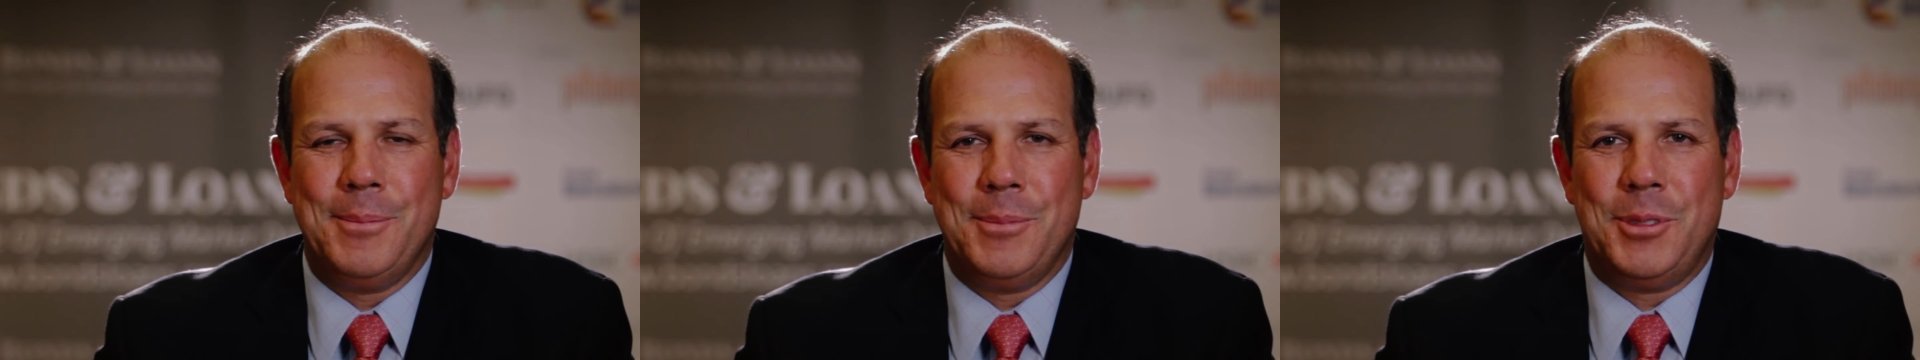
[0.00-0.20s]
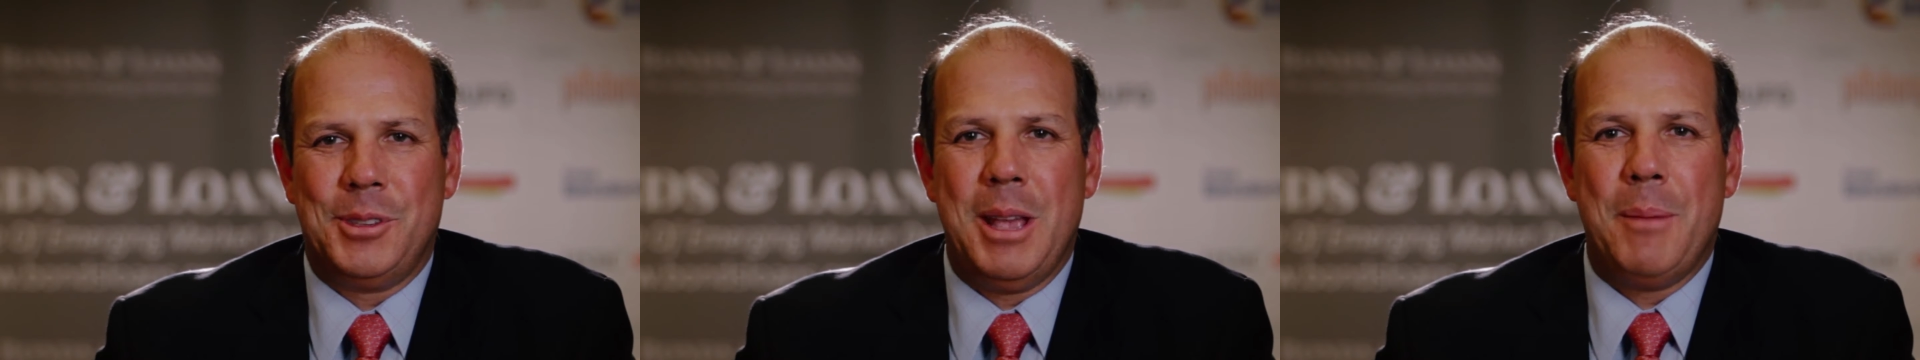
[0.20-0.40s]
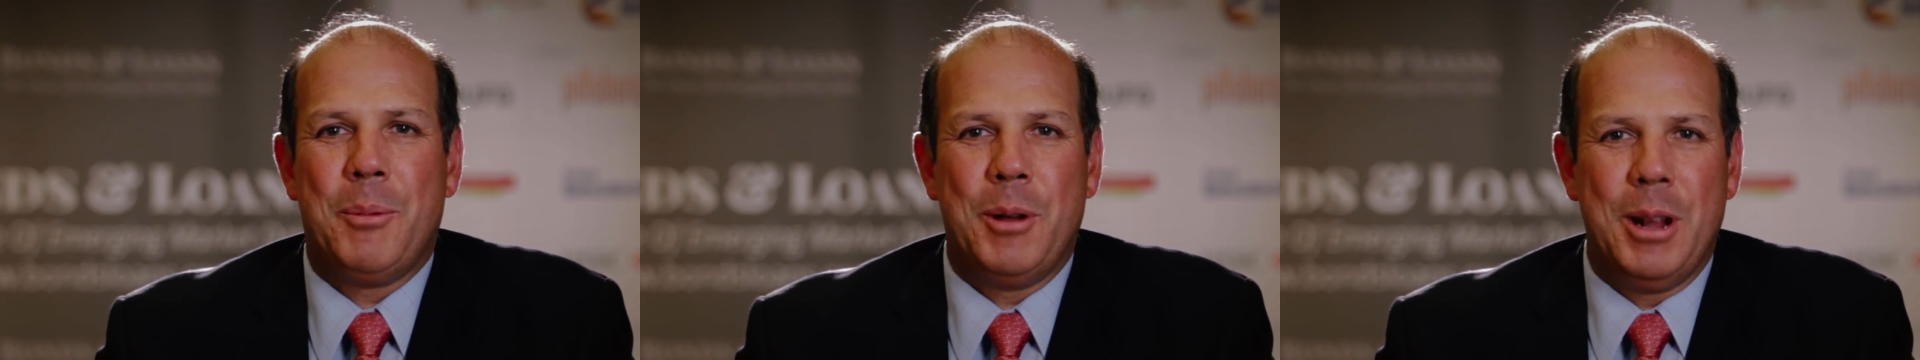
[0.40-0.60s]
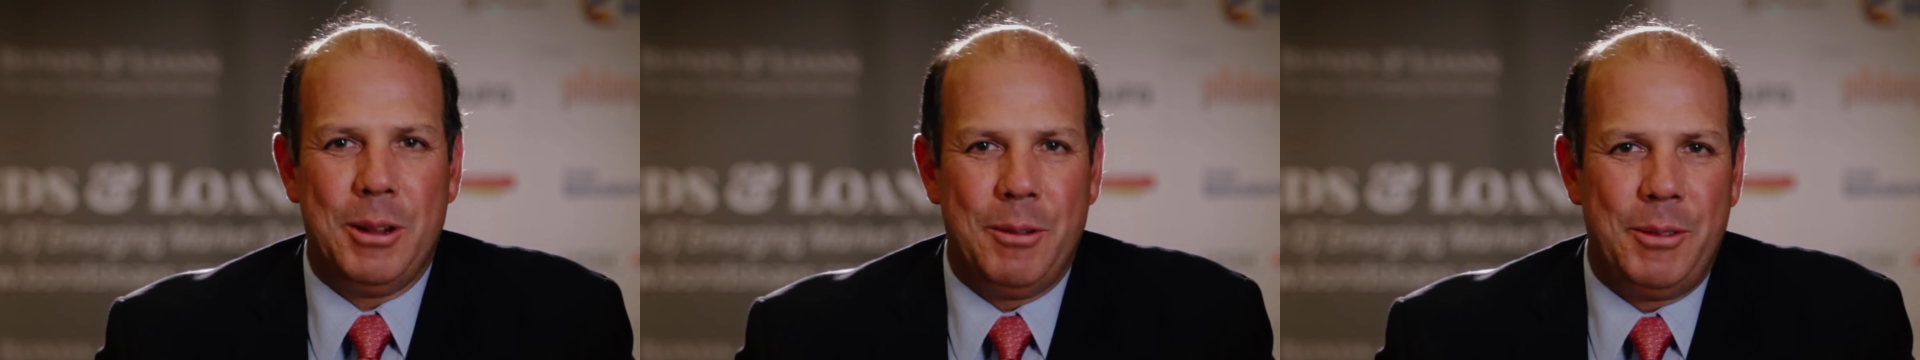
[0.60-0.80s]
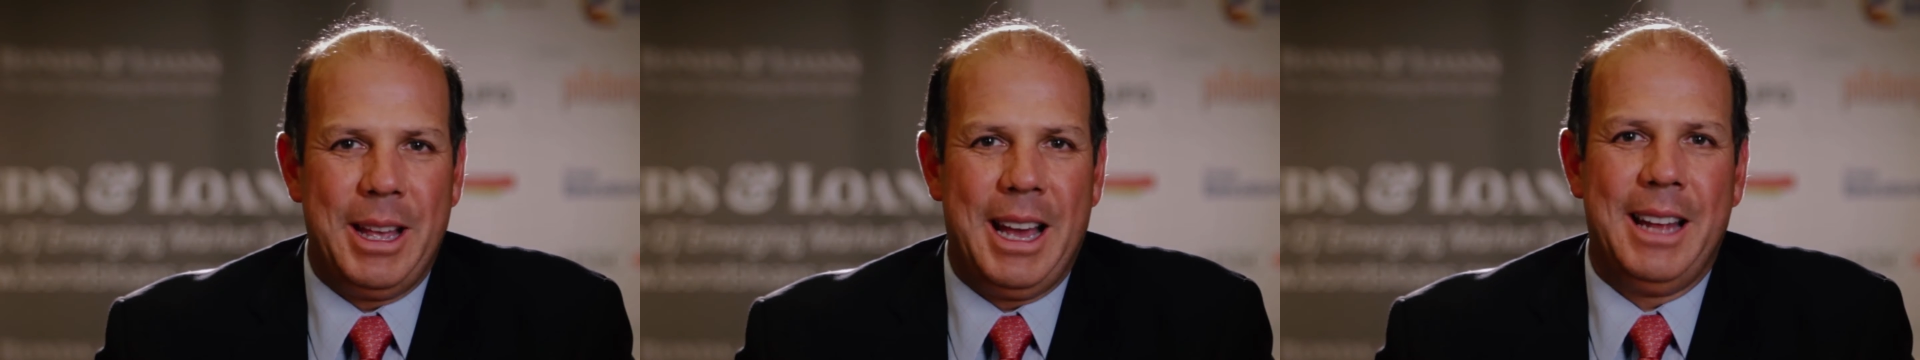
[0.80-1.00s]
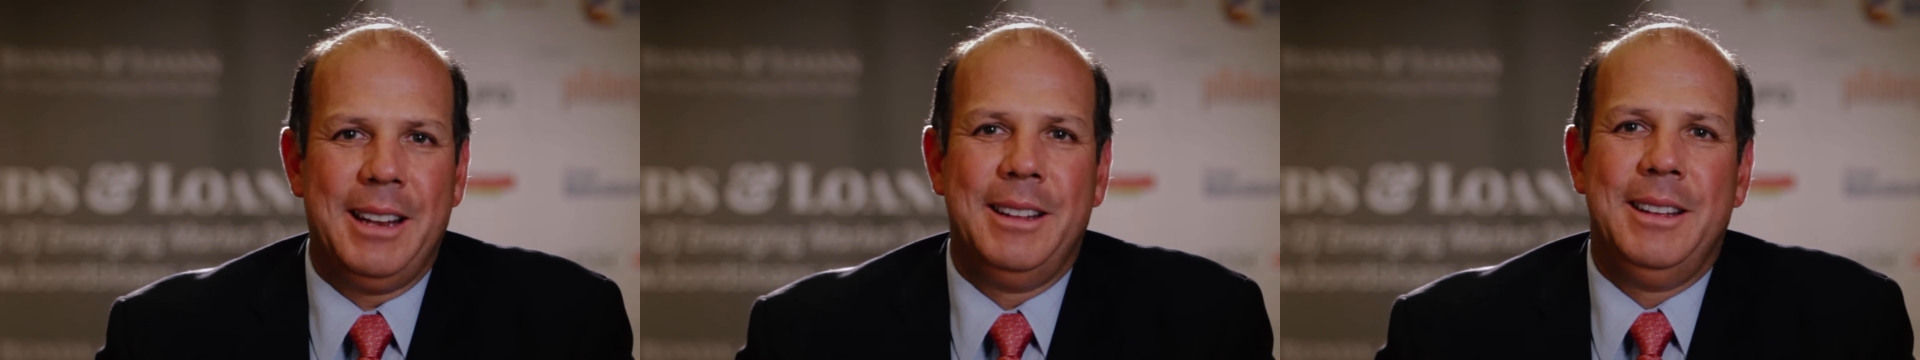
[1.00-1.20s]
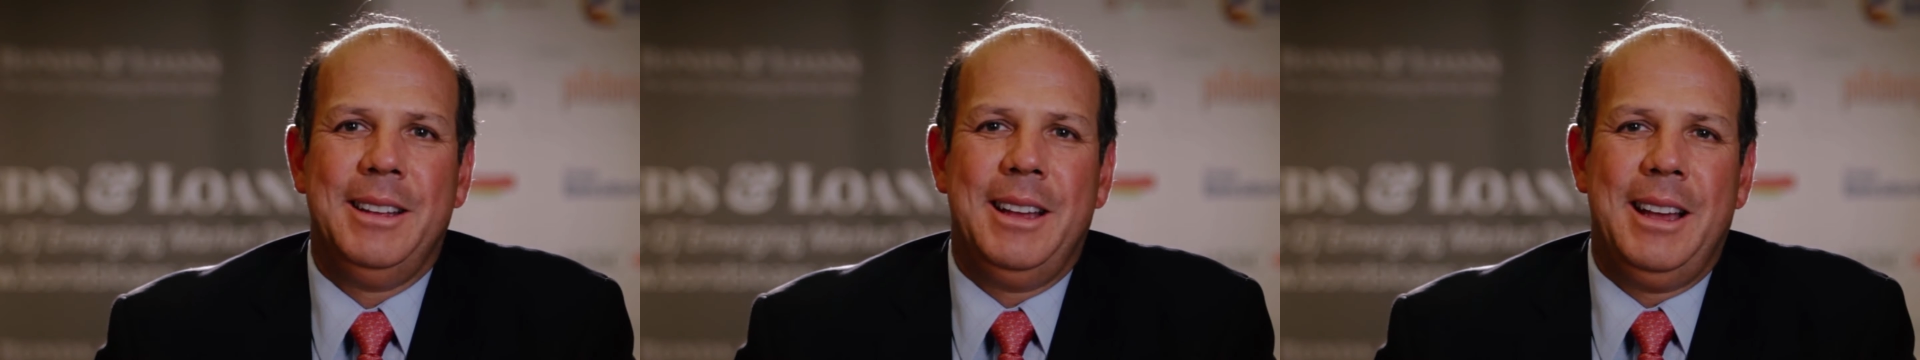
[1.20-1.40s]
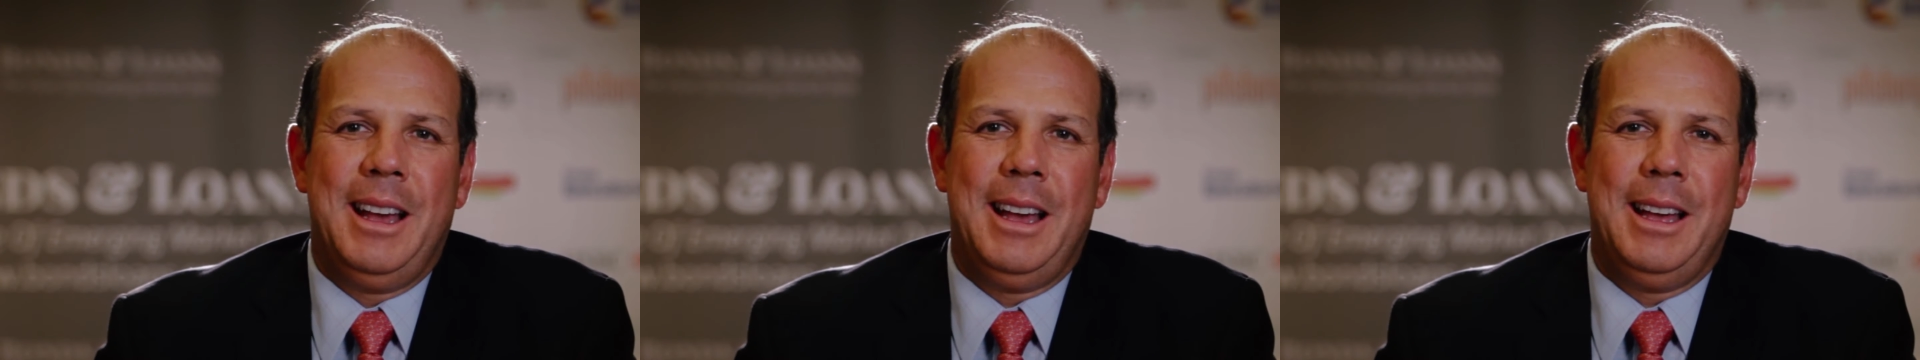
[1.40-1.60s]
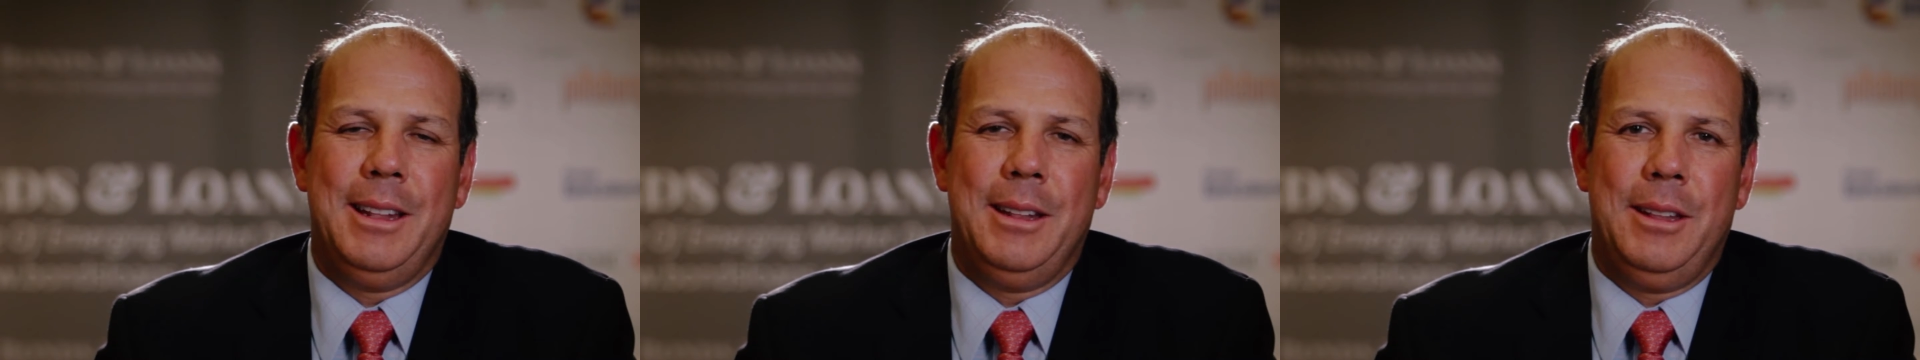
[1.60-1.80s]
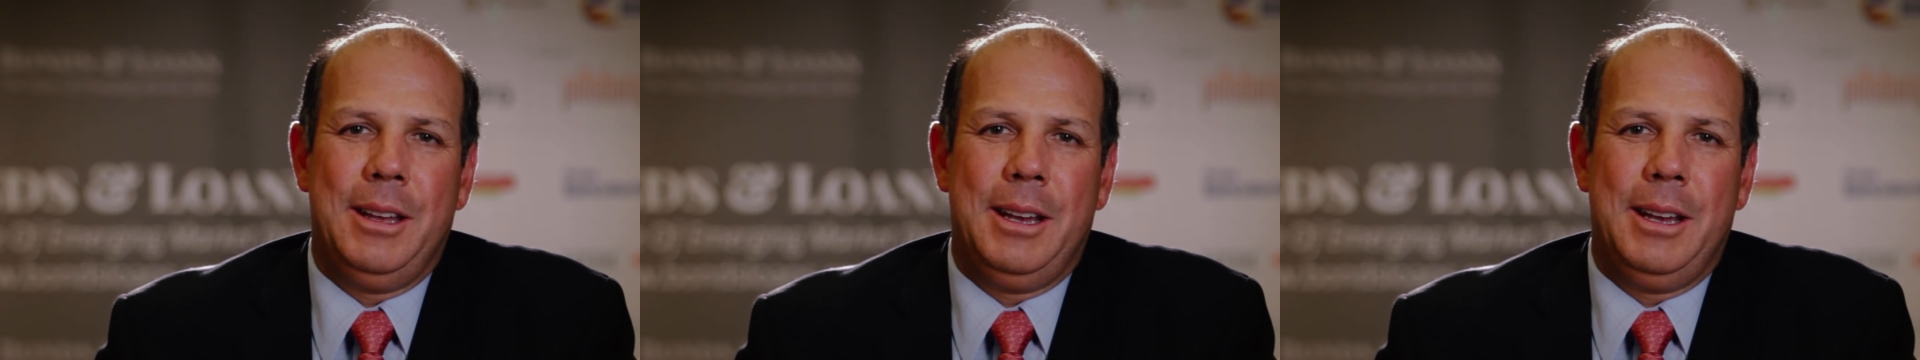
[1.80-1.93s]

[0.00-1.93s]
separate of that, and